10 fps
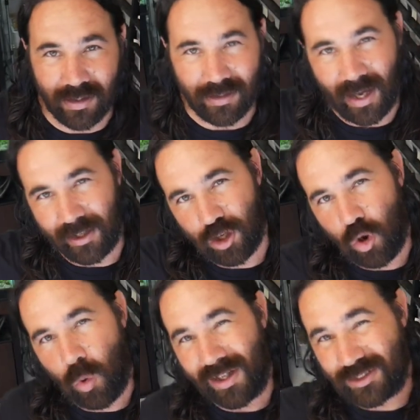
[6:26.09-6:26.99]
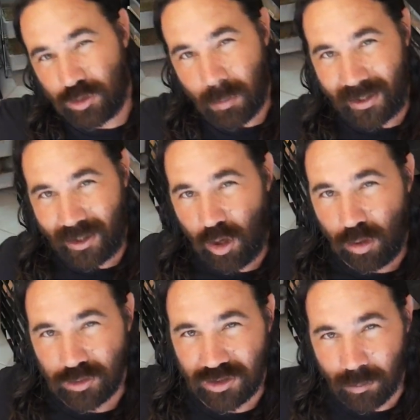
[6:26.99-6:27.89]
Now you don't want too many
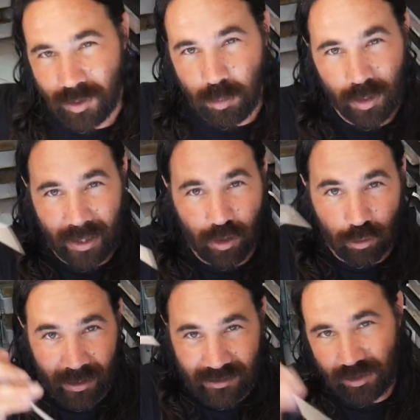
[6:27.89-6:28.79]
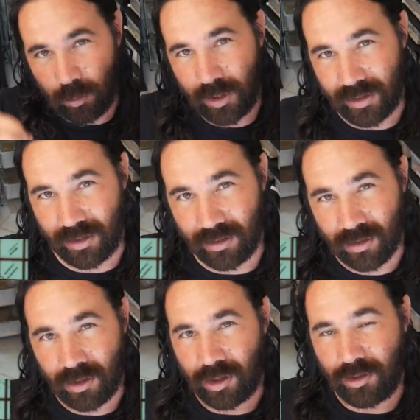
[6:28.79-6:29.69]
holes, some people get crazy with it.
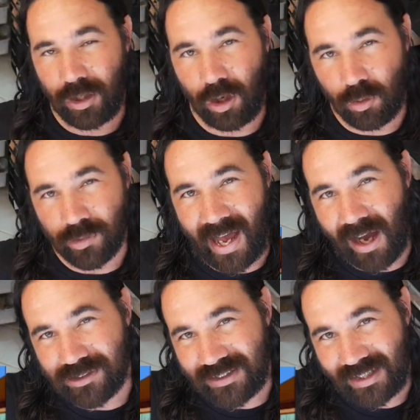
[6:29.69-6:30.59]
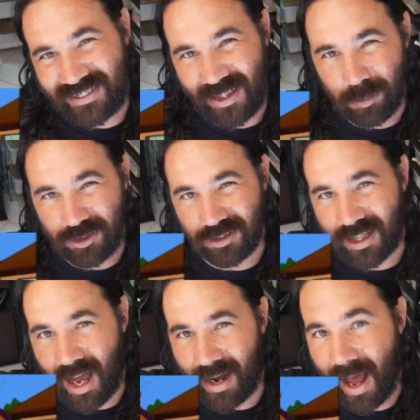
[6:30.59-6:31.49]
You know, the outside temperature's
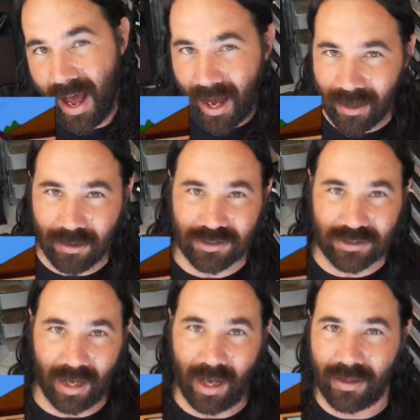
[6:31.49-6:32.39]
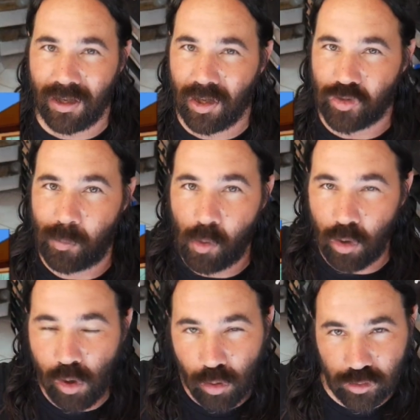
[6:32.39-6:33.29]
kinda hot outside. The more
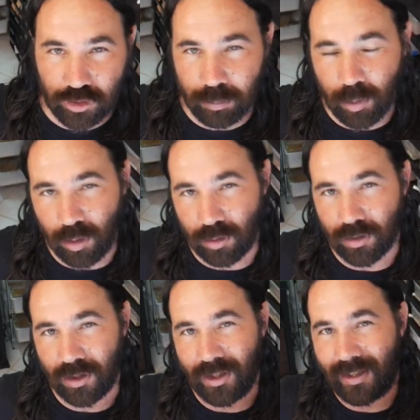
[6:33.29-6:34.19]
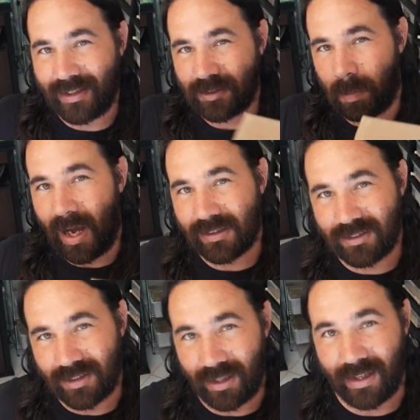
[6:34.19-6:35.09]
holes you poke, this box
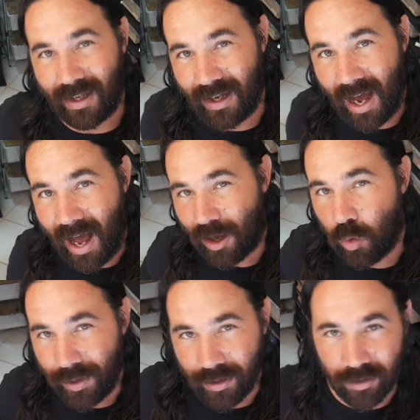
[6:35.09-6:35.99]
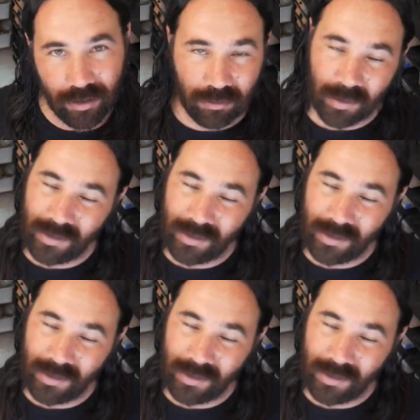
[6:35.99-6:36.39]
is gonna get hot quicker.